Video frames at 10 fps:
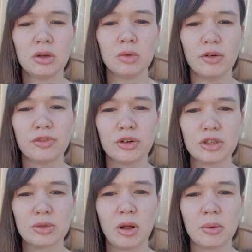one for a
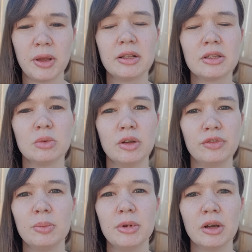smaller pencil, one
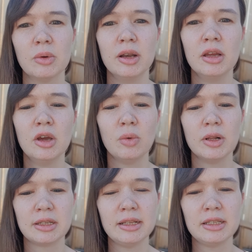for a bigger one.
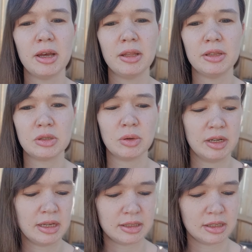What's nice about this one
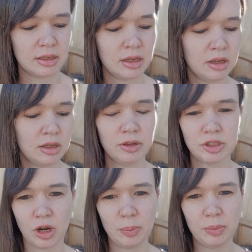is it
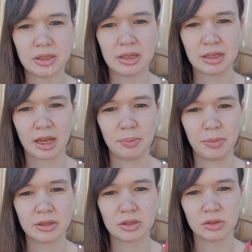sharpens these kind of
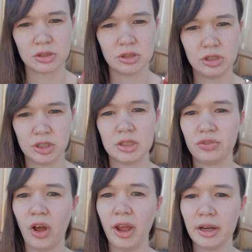pencils
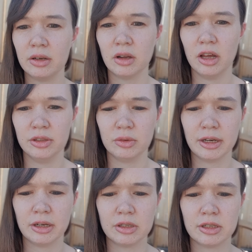just fine on the
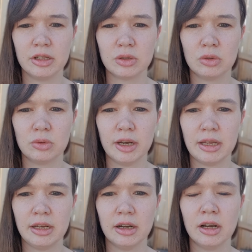regular size hole right
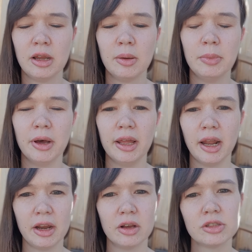here. But
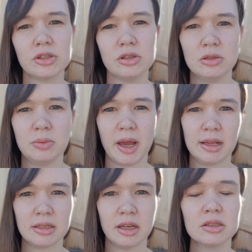I also do
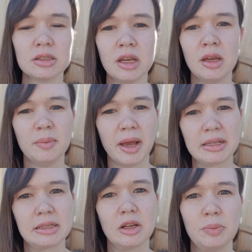pastels.
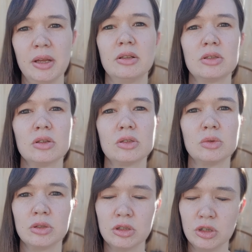Pastel pencils
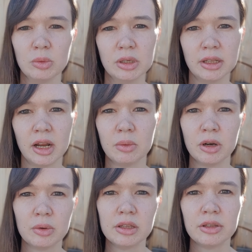with the Derwent that I
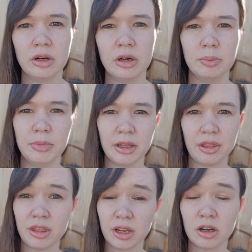work with are a bit
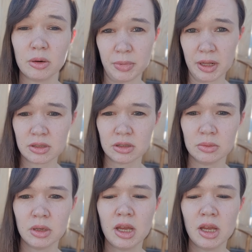thicker pencil,